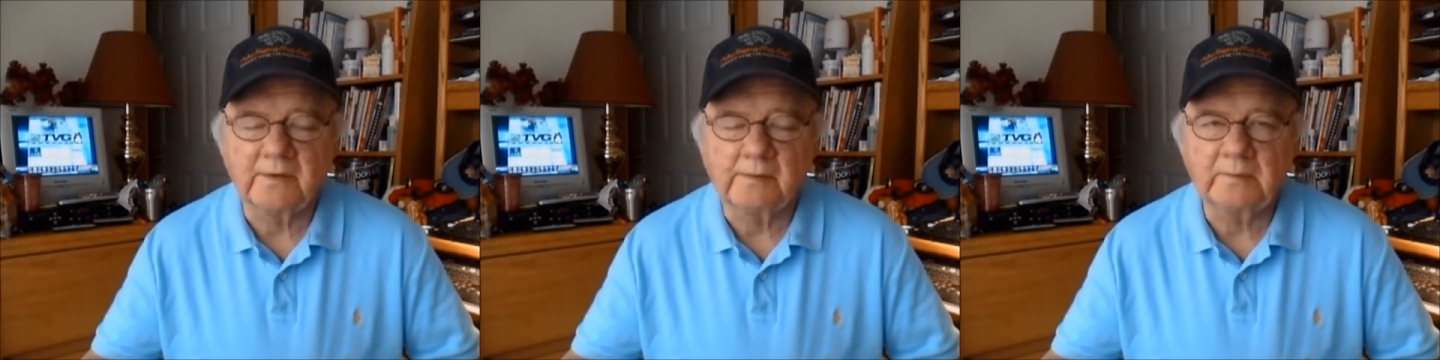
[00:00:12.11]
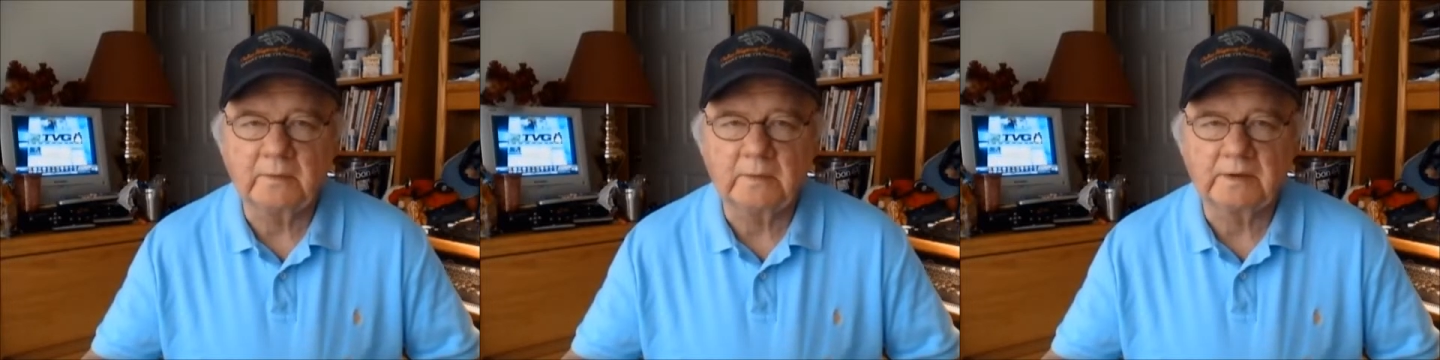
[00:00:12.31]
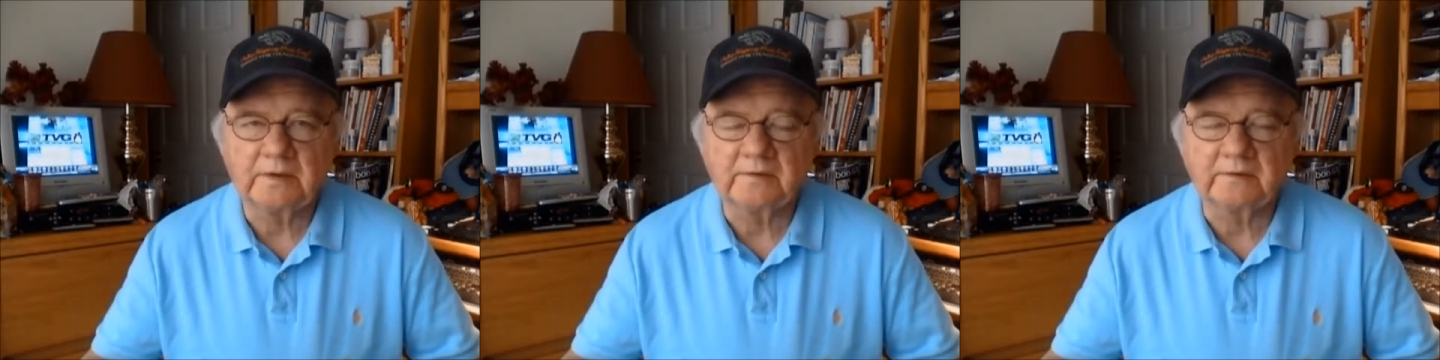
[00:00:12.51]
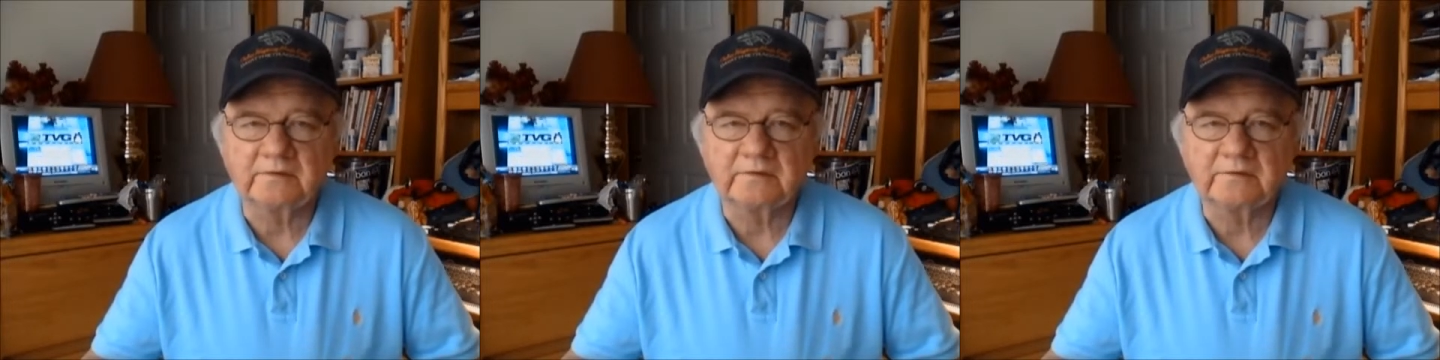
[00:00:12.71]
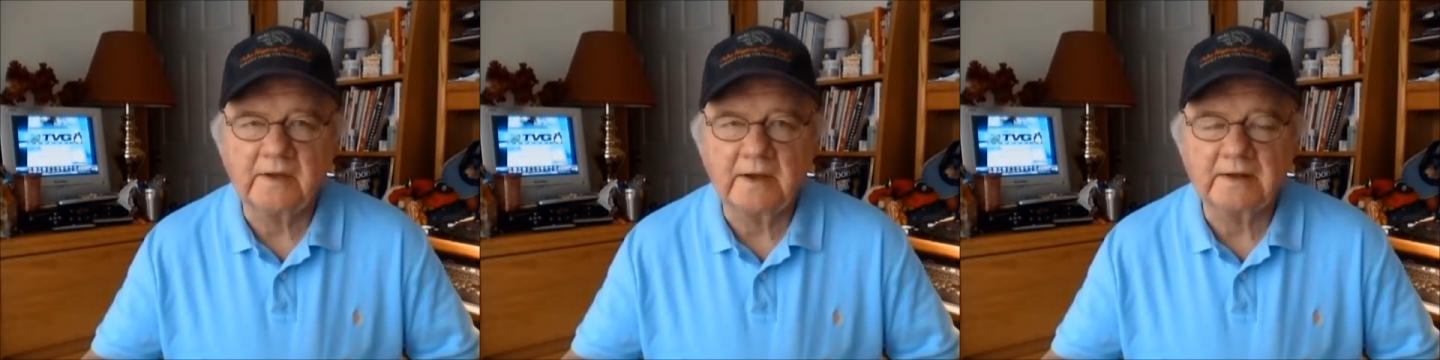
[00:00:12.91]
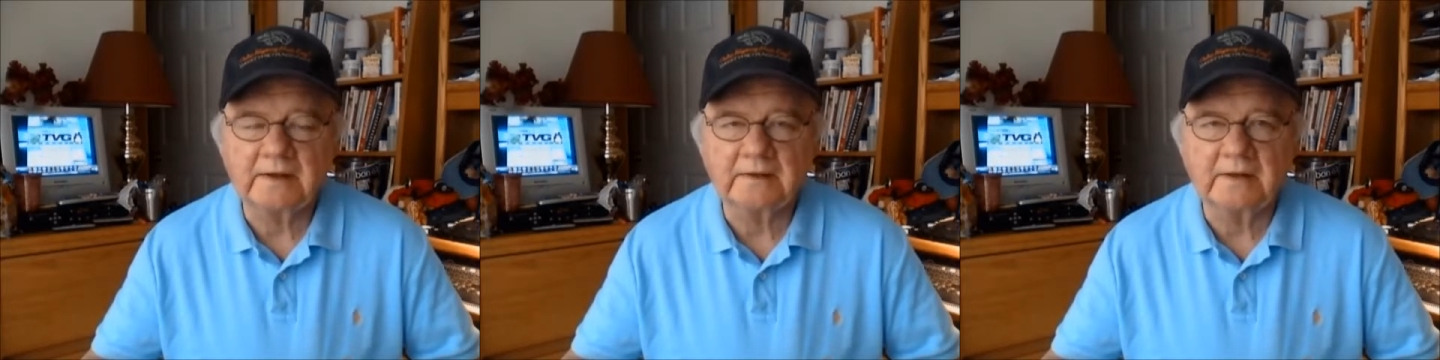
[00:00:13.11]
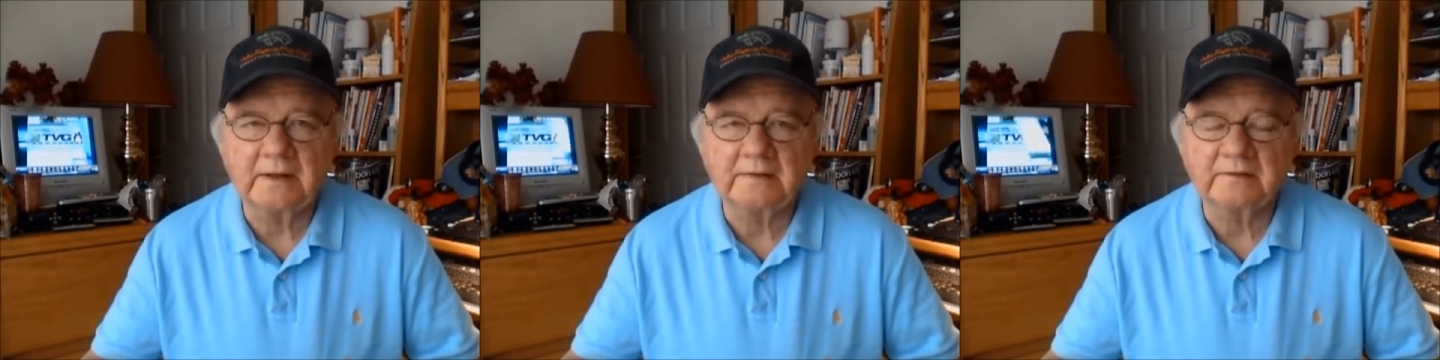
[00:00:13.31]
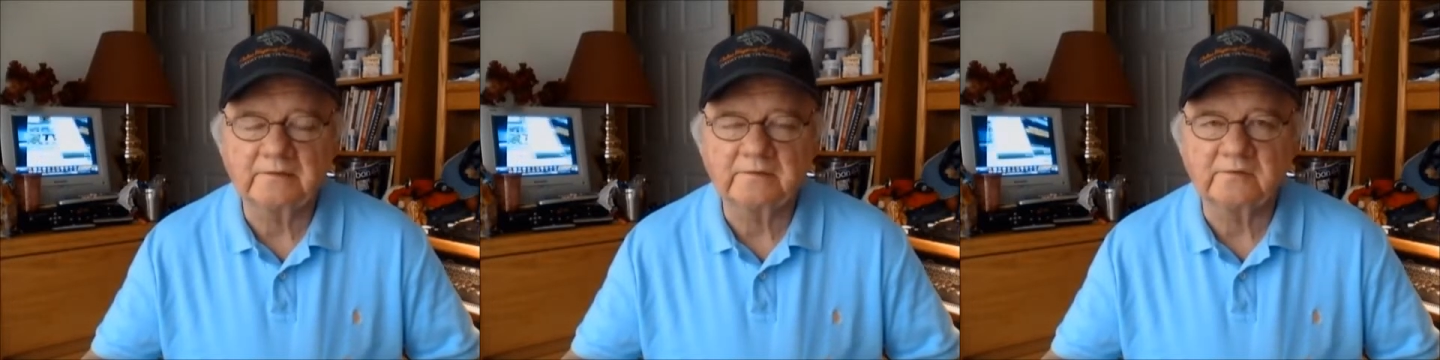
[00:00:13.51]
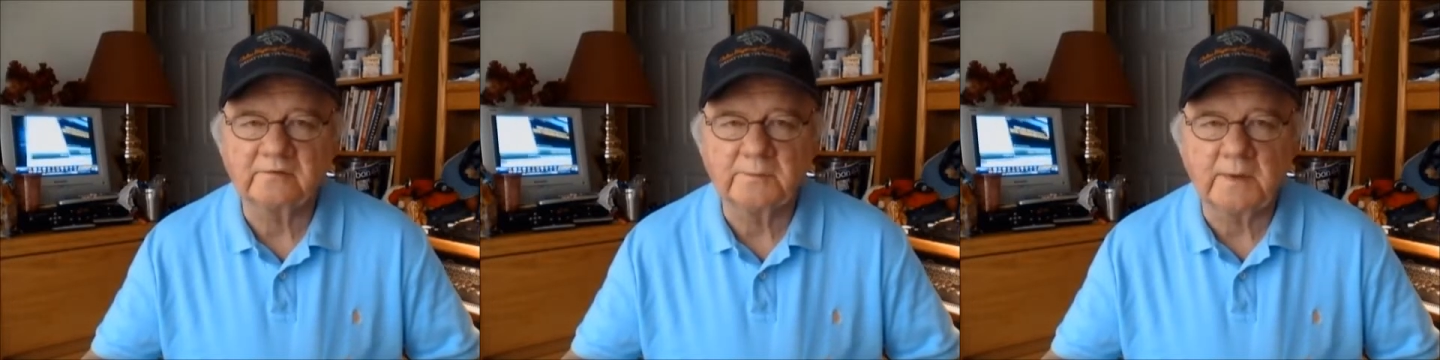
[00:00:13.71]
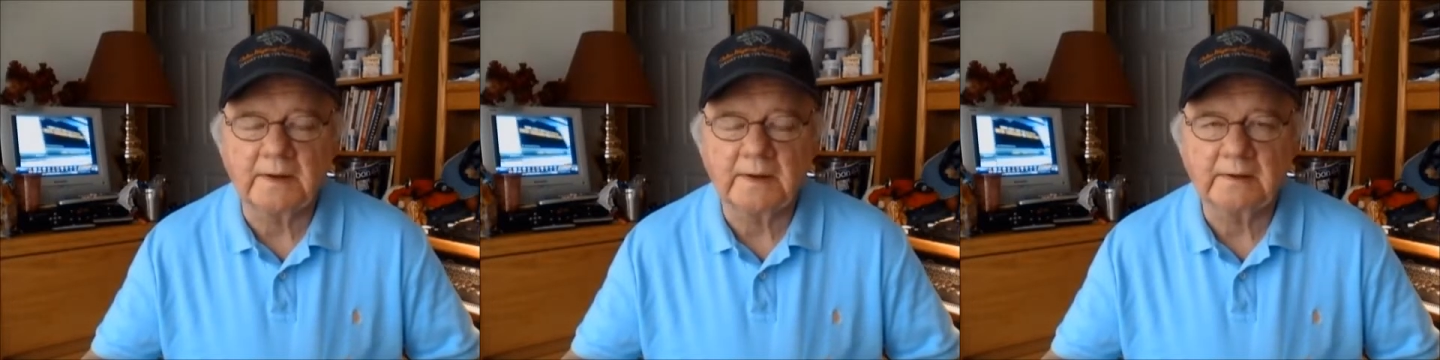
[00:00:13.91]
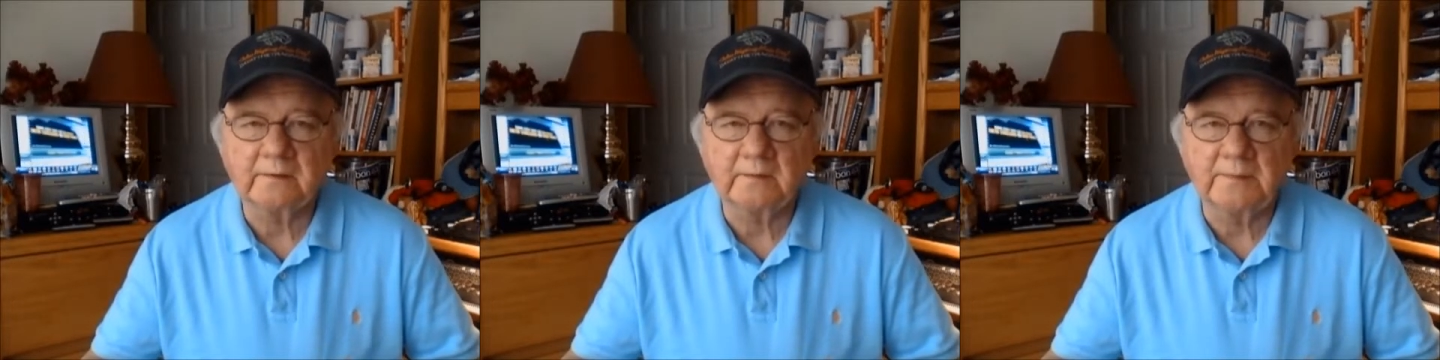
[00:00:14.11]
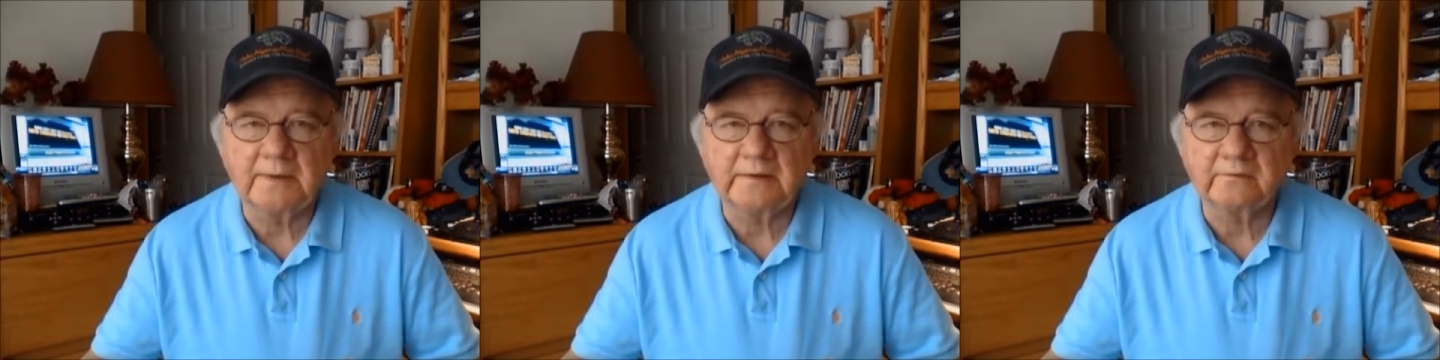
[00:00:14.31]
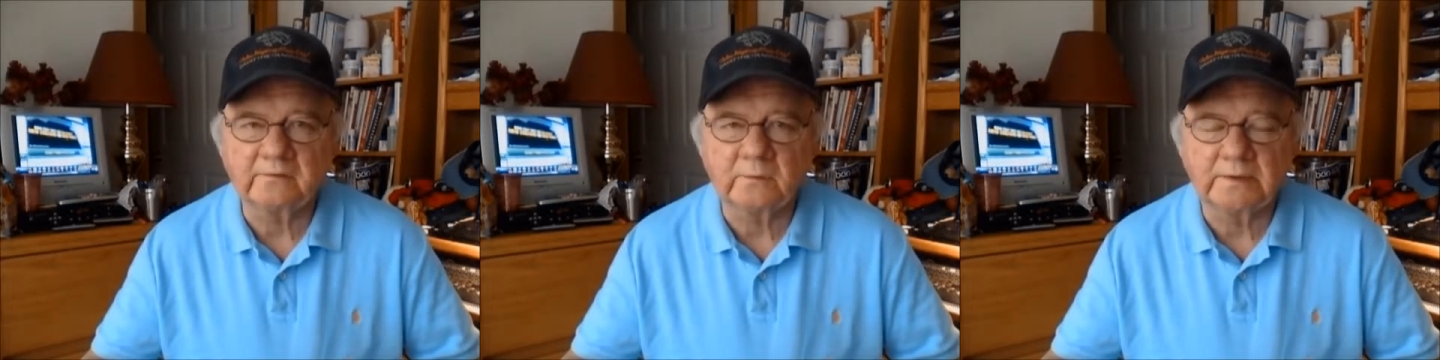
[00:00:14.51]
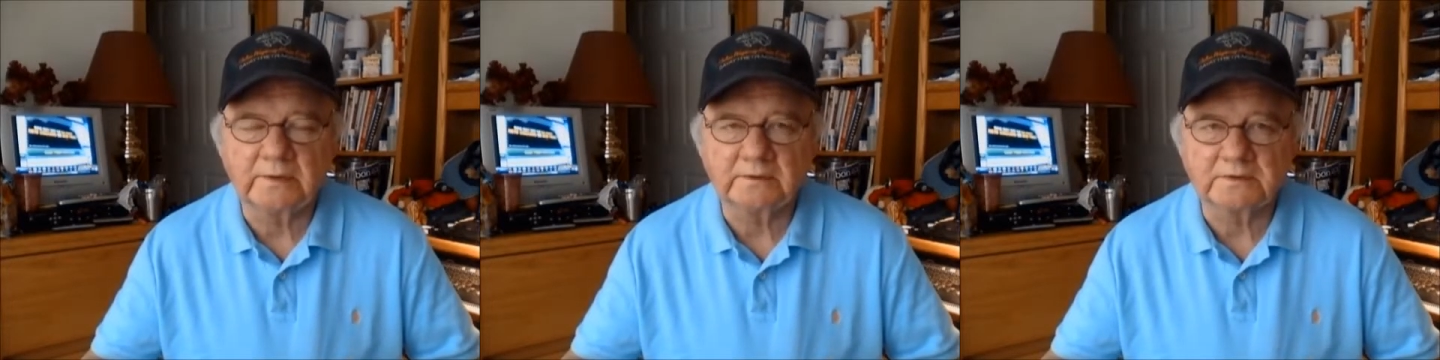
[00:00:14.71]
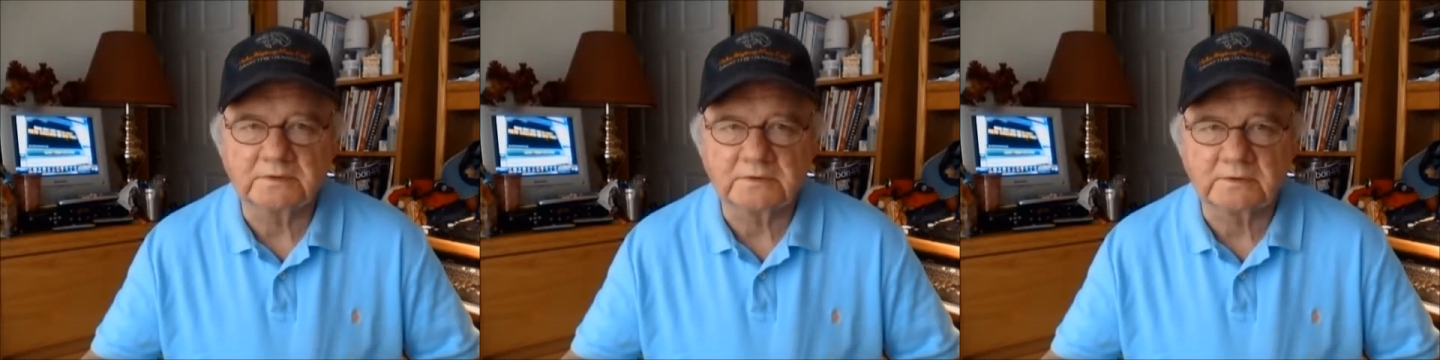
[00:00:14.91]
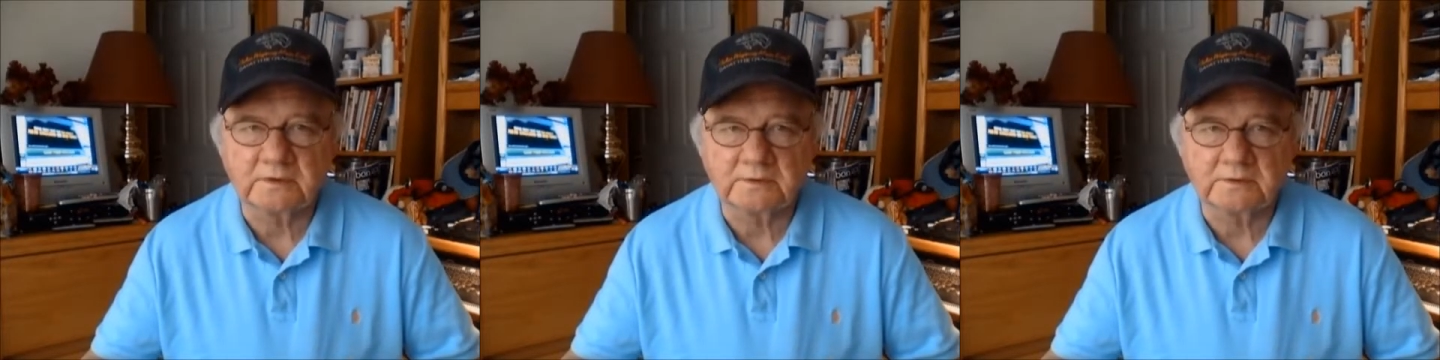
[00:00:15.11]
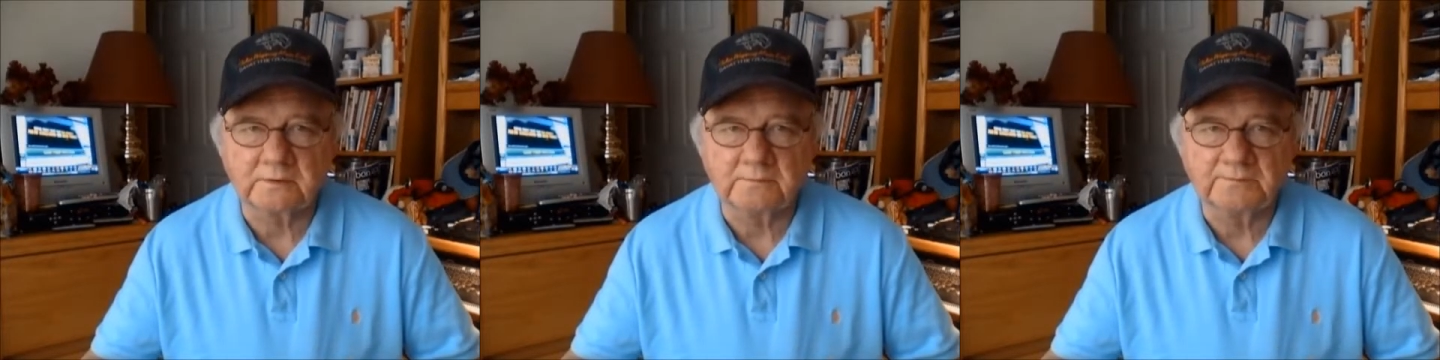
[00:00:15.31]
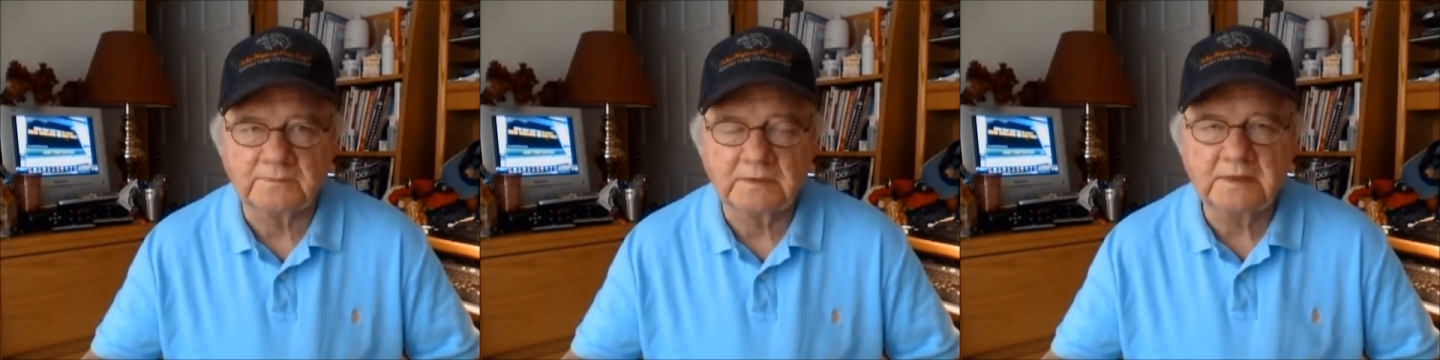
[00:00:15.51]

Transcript: February the 2nd, and this is my Equibase Winner's Circle